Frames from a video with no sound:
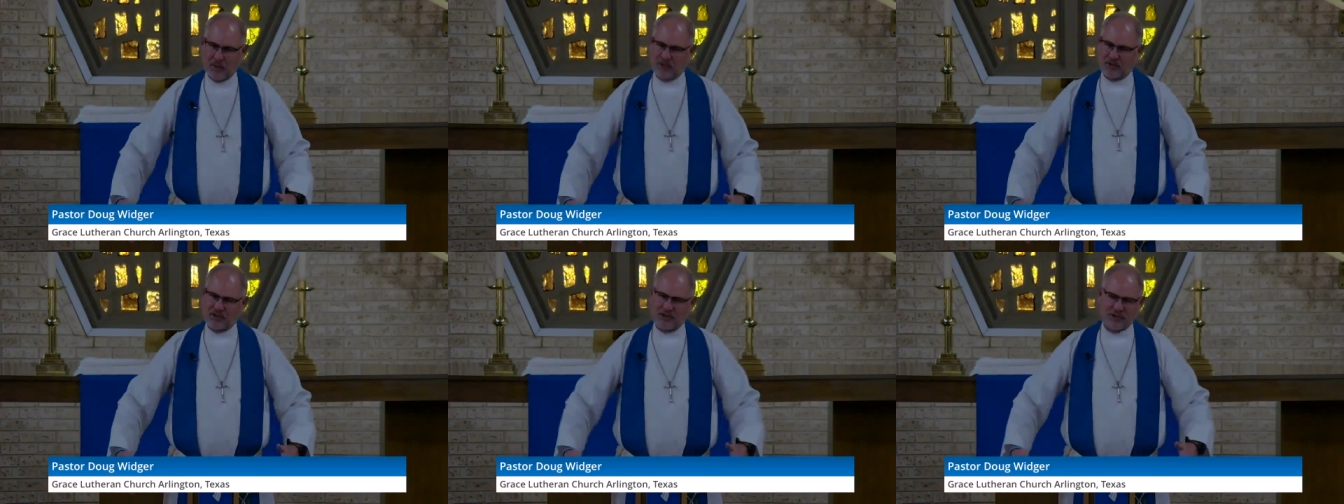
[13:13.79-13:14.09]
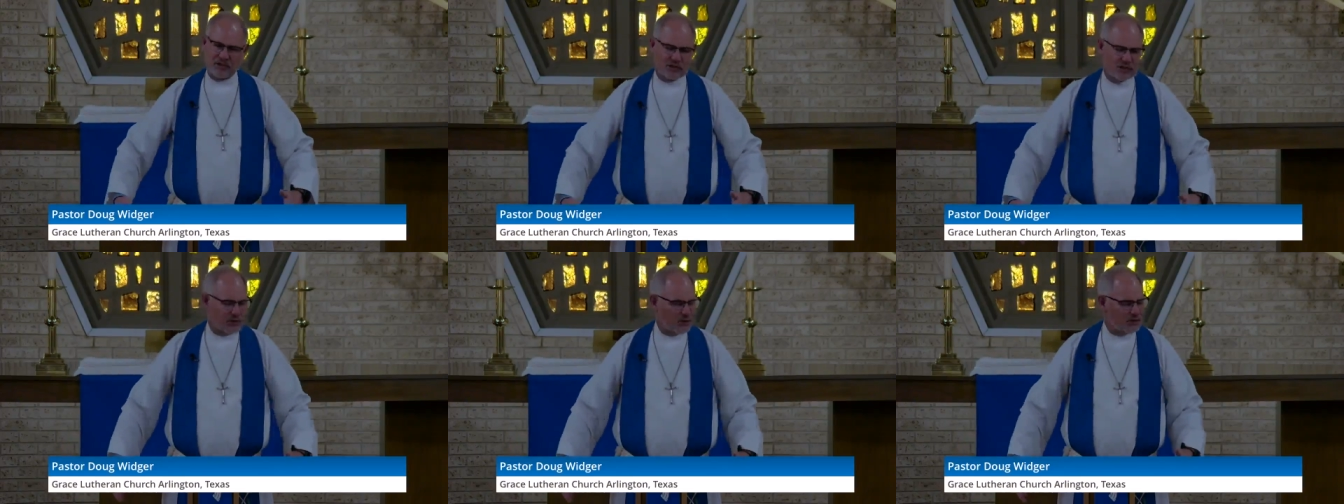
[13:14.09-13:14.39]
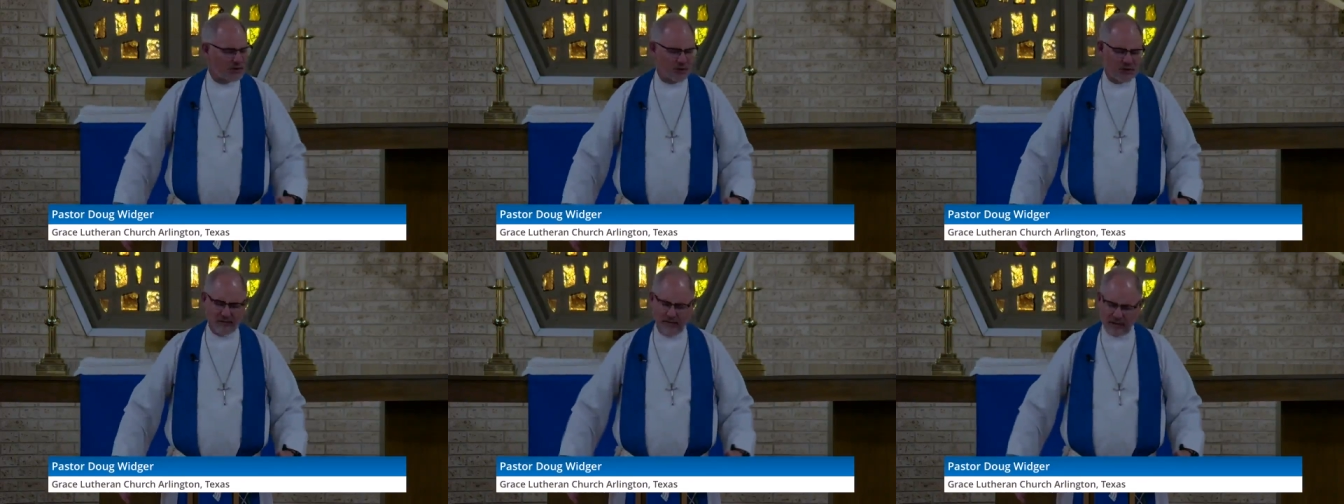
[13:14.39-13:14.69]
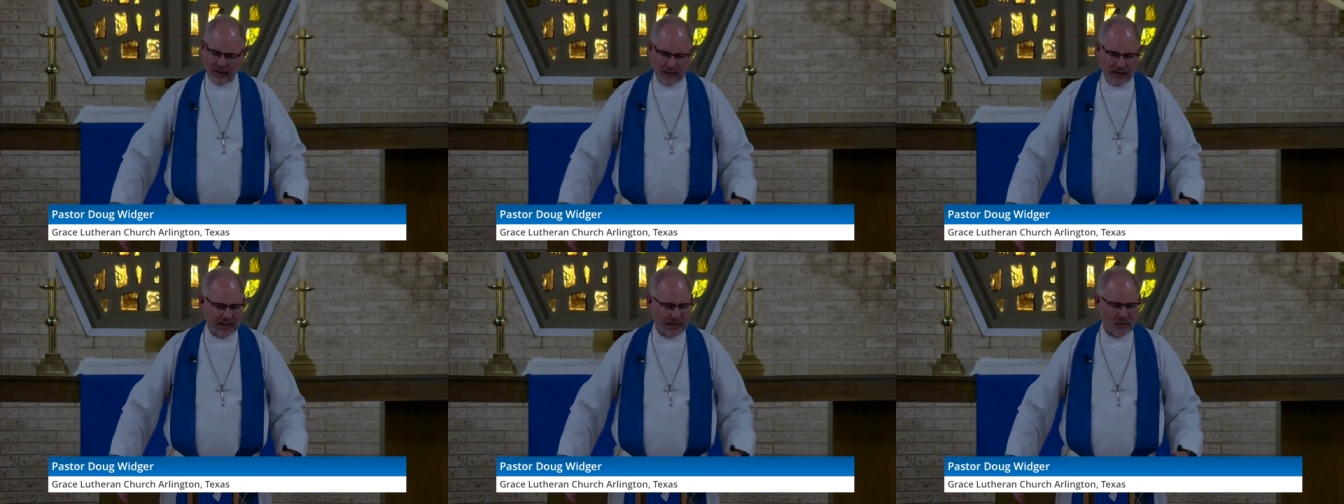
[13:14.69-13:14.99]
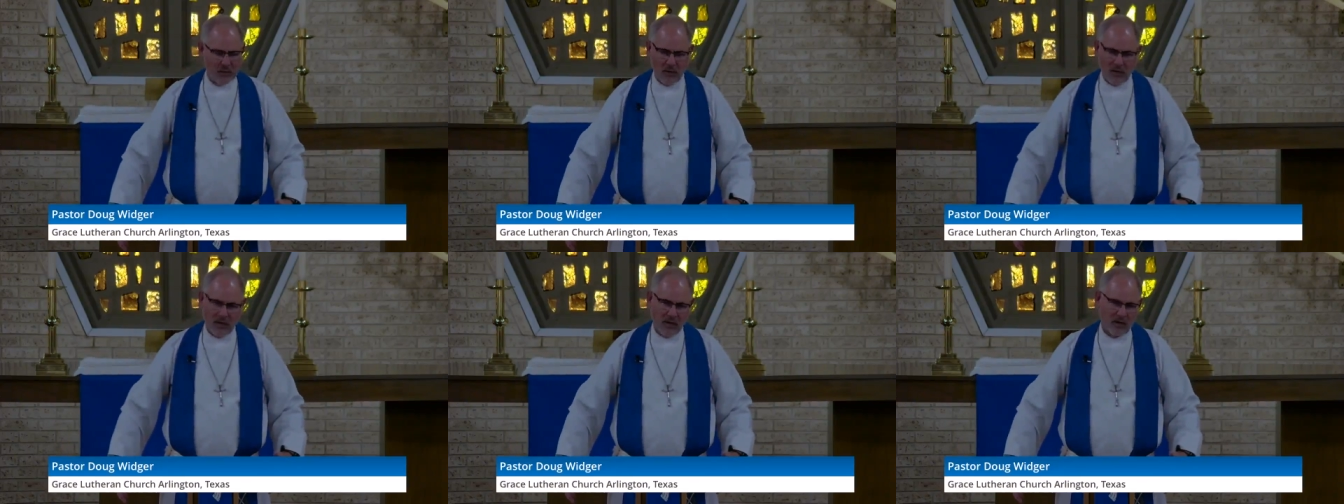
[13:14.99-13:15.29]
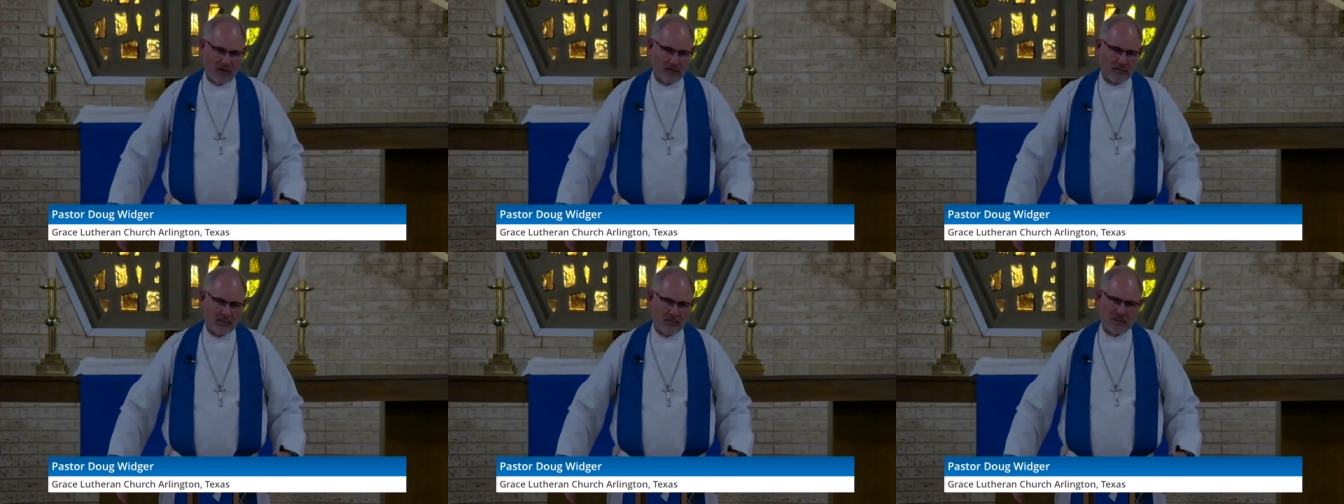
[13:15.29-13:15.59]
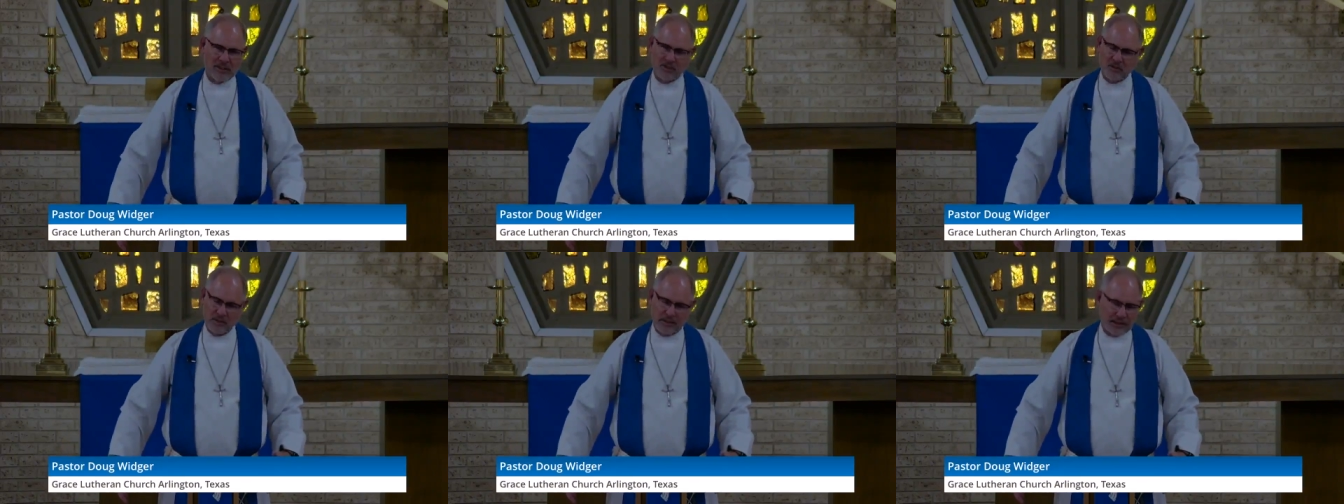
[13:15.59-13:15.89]
puts this huge dividing wall
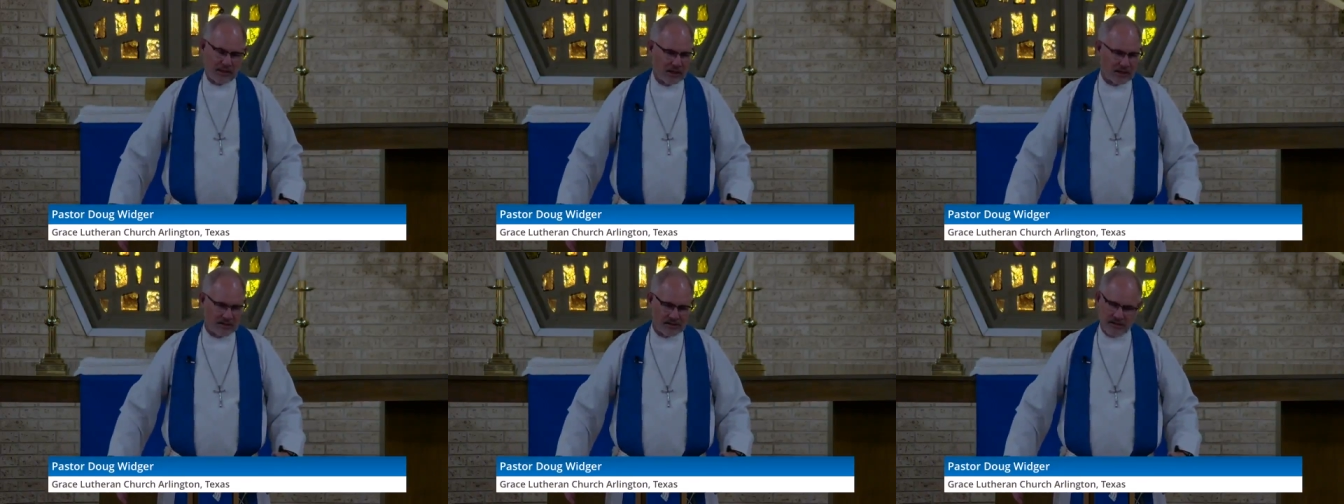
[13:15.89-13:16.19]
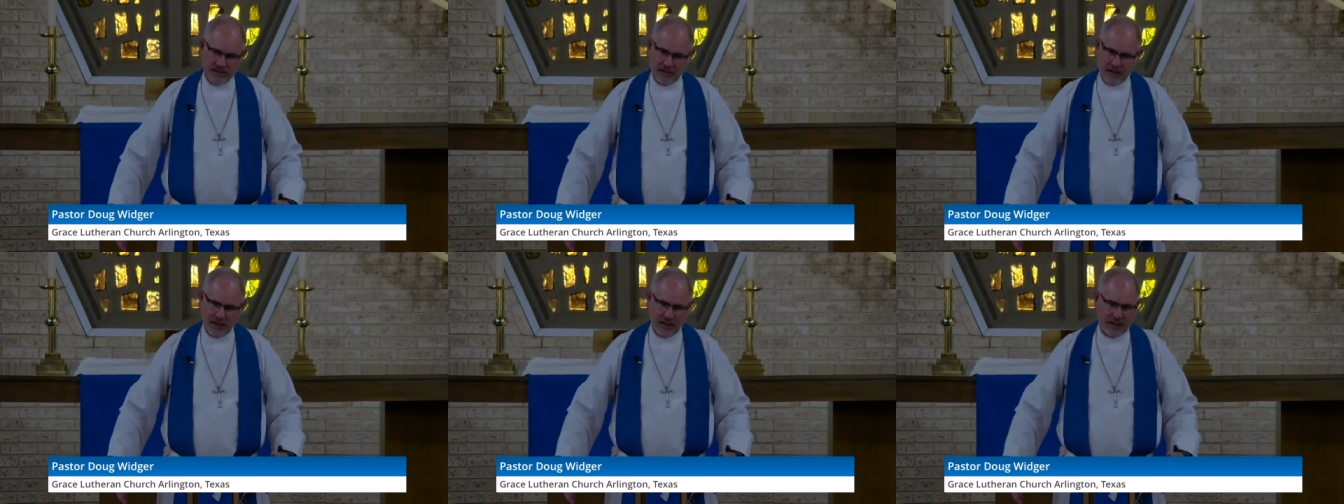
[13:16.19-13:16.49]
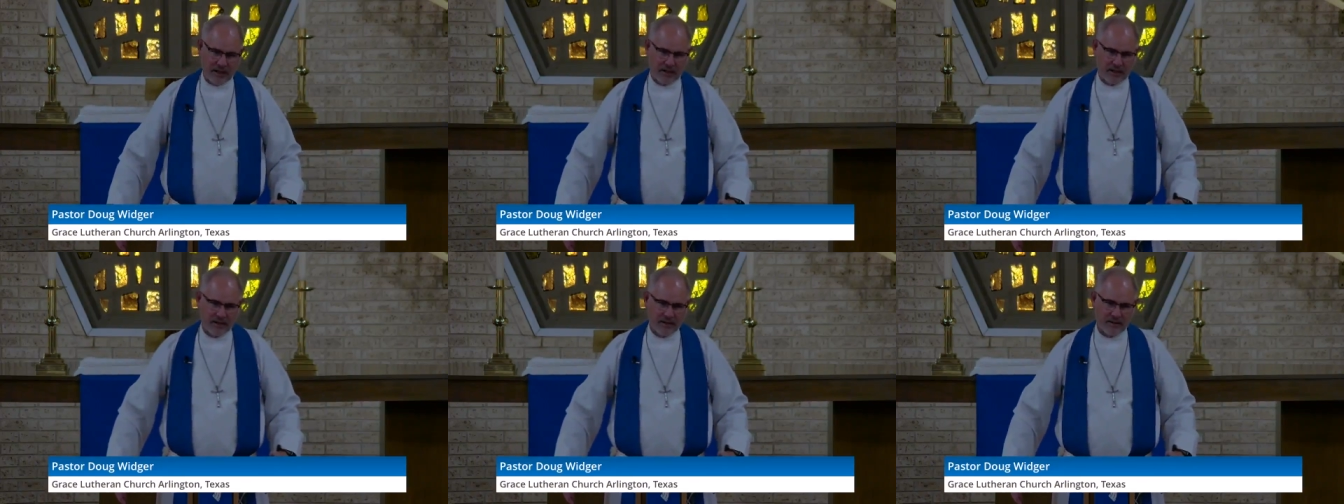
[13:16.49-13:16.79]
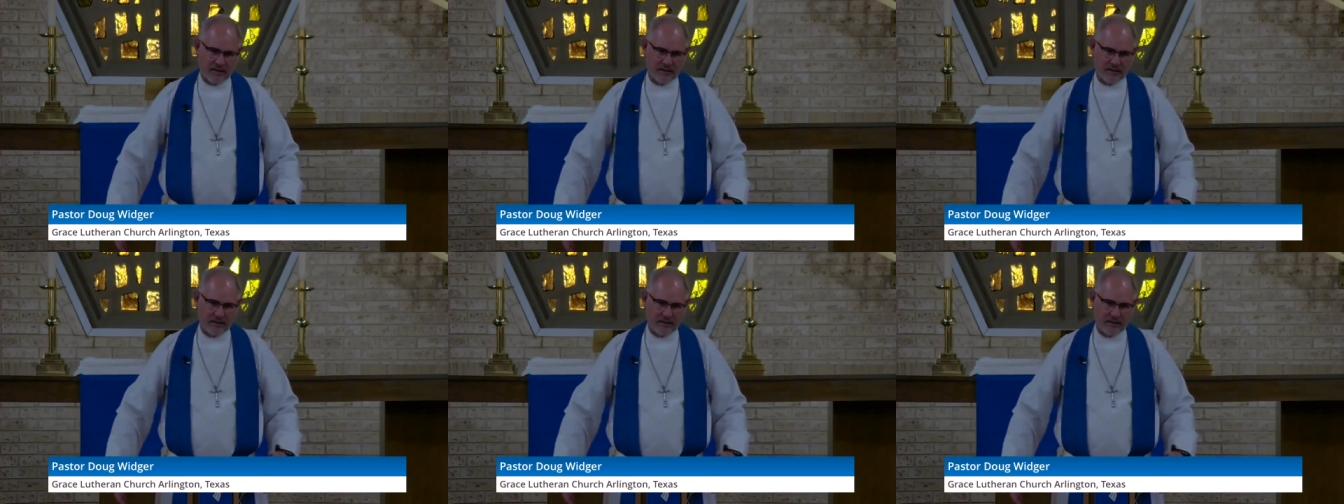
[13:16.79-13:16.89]
between us and God.